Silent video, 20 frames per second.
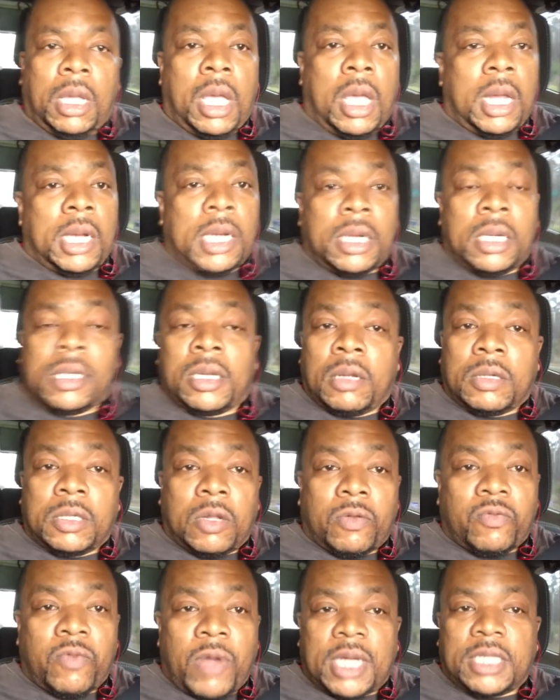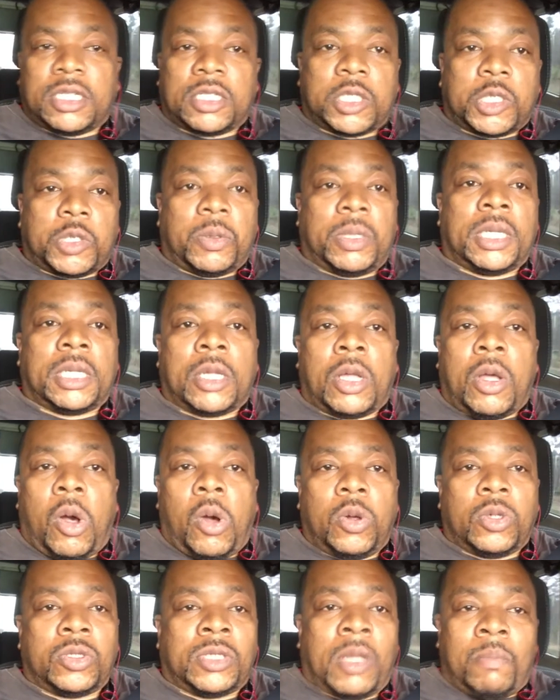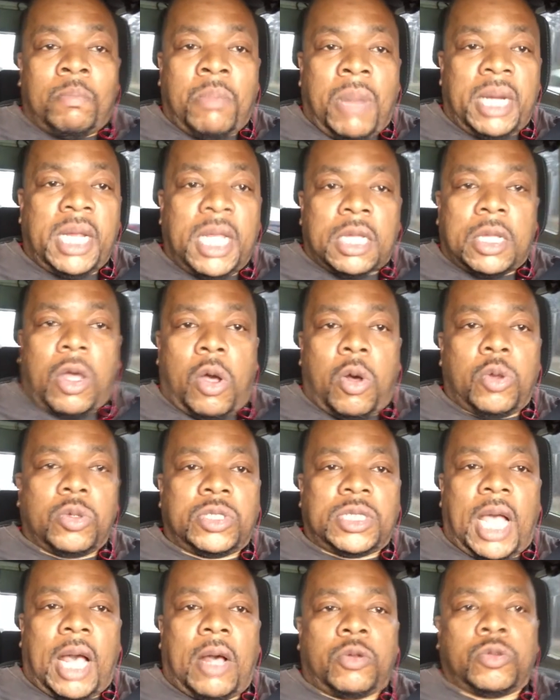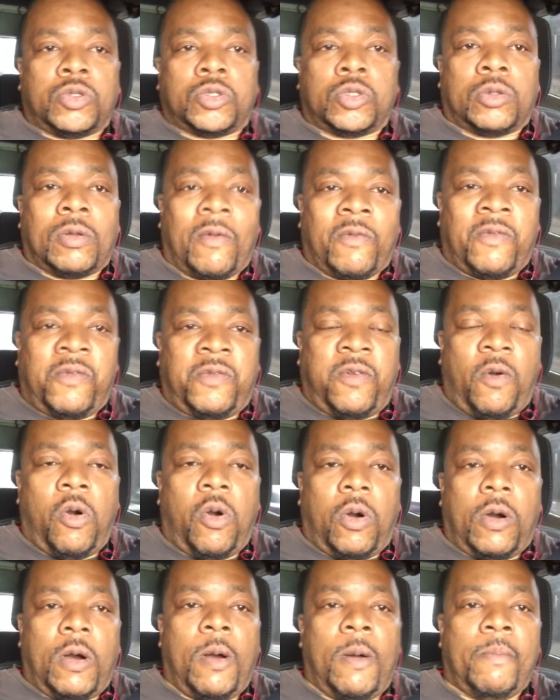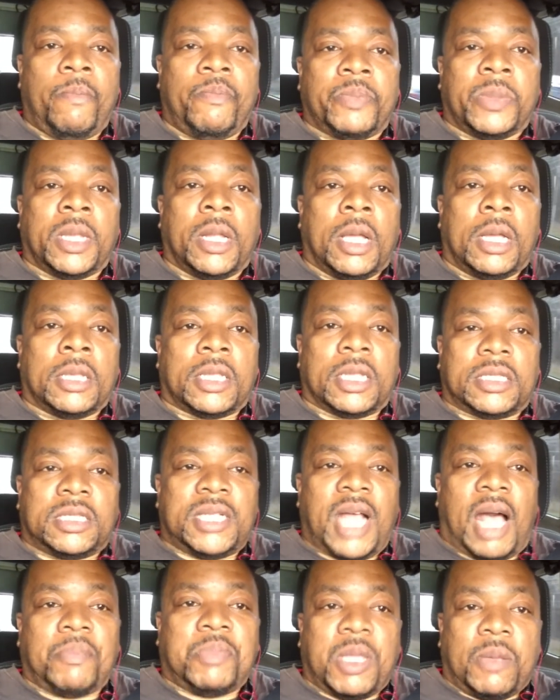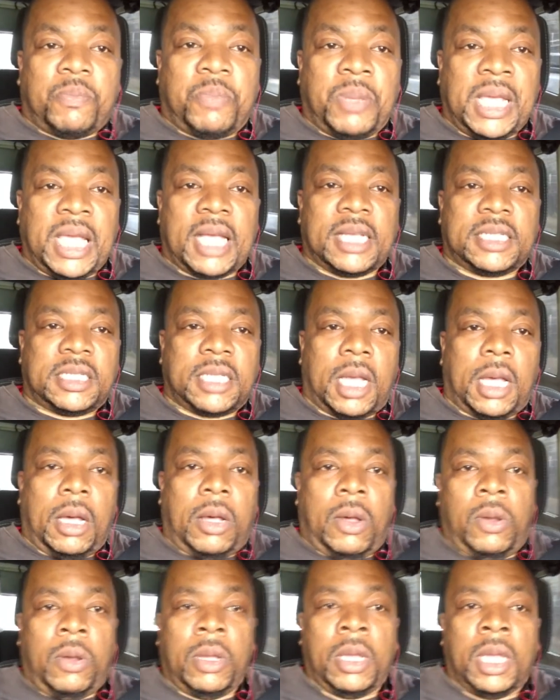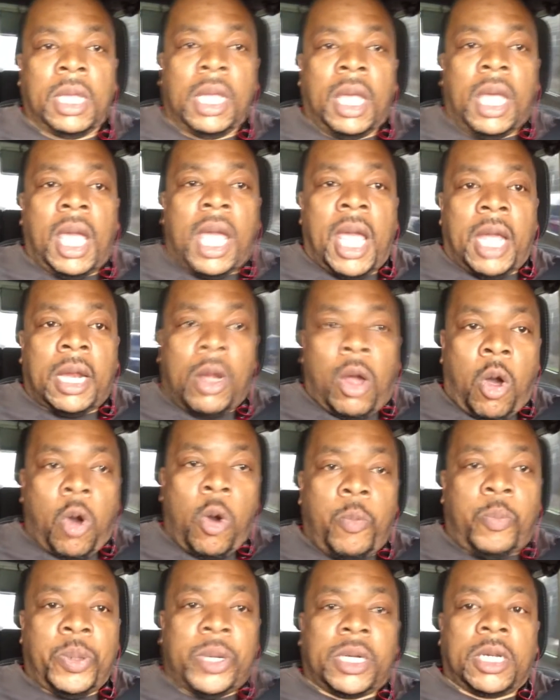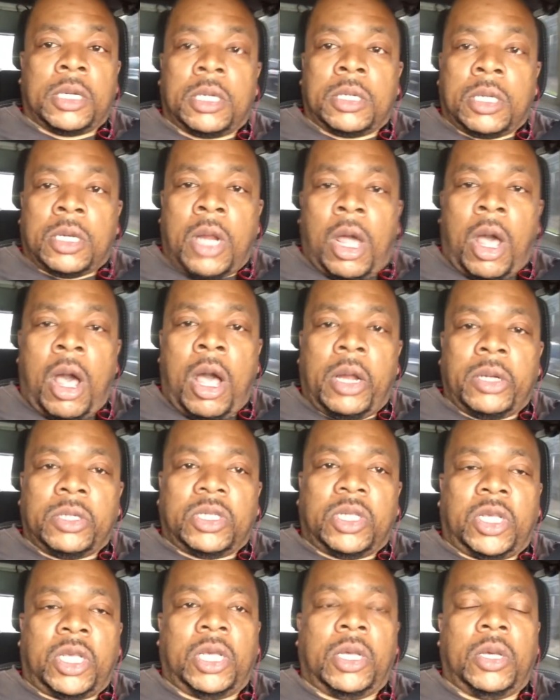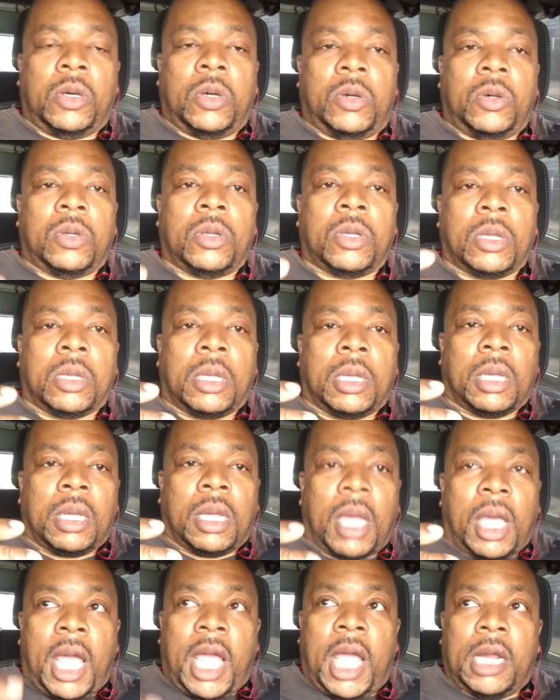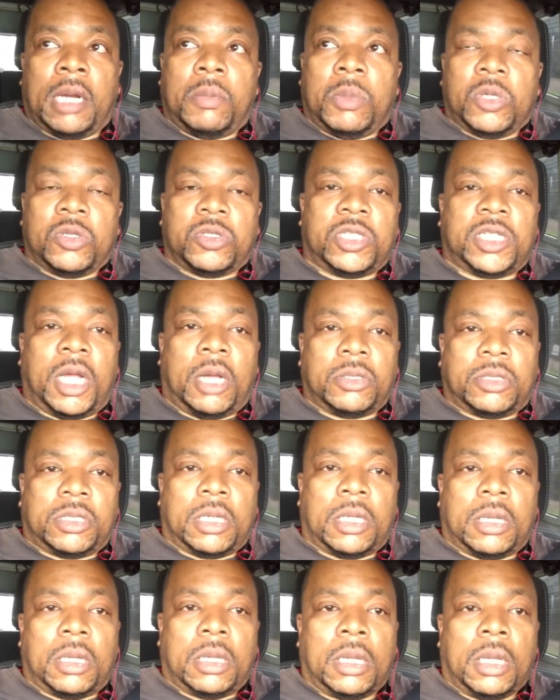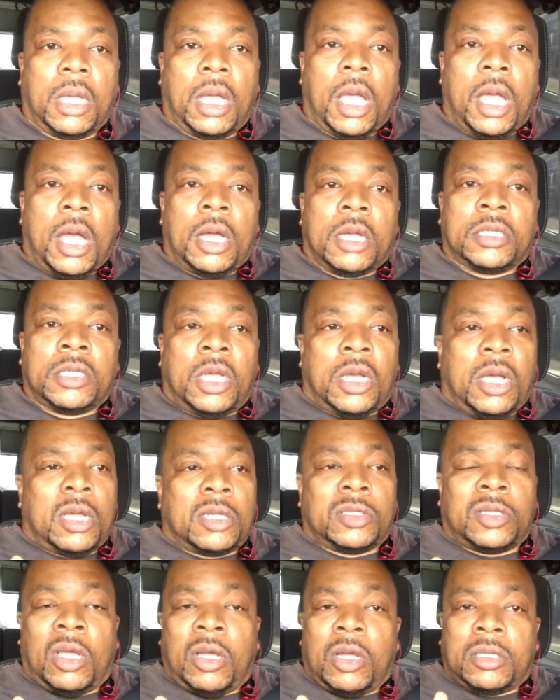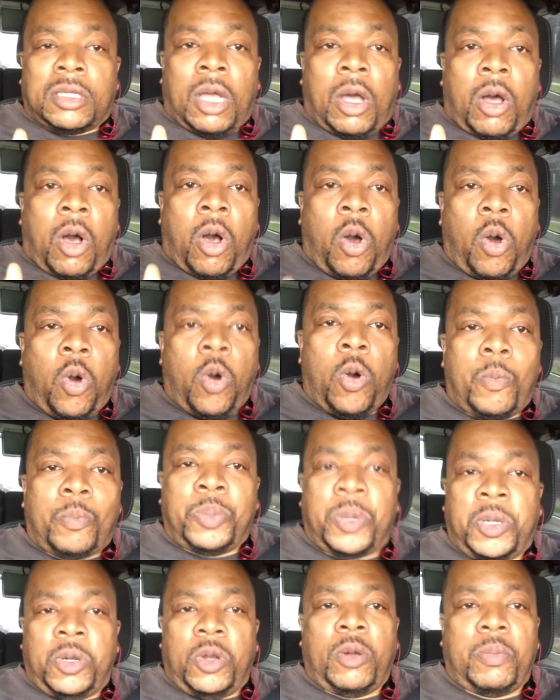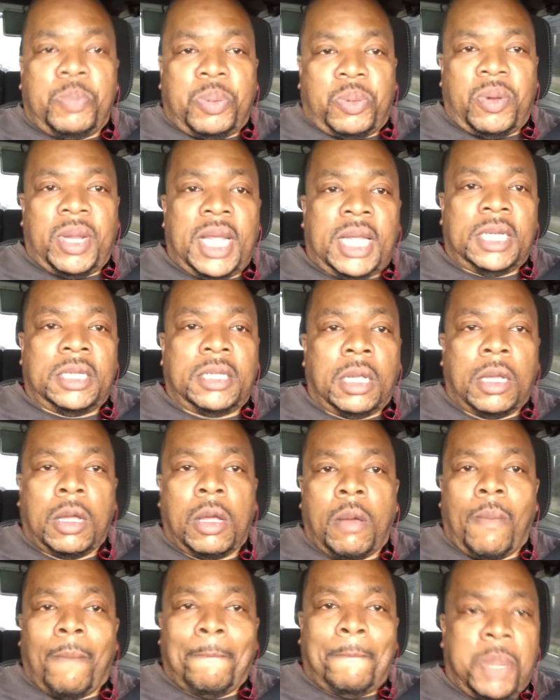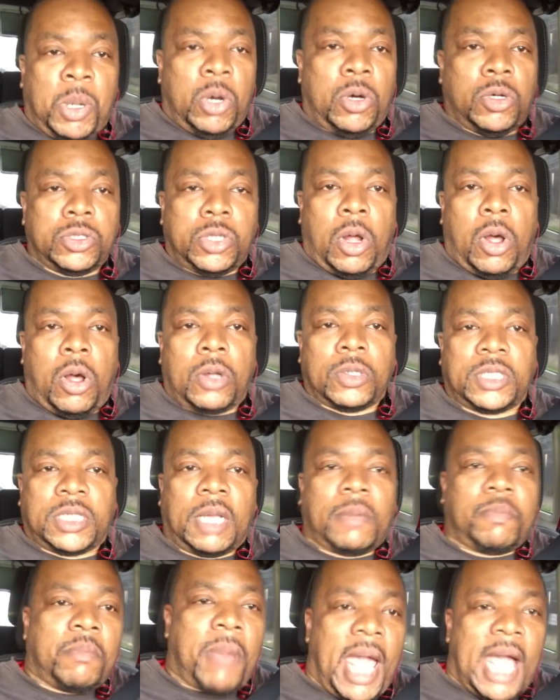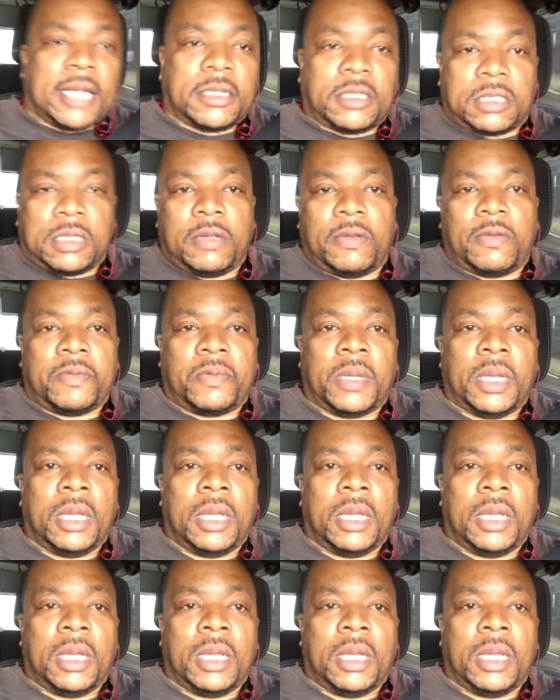And the, the registry, go, the money goes out for to stop the B S L and open a non-kill animal shelter. The, the, the whole pure breed bulldogs and mastiff,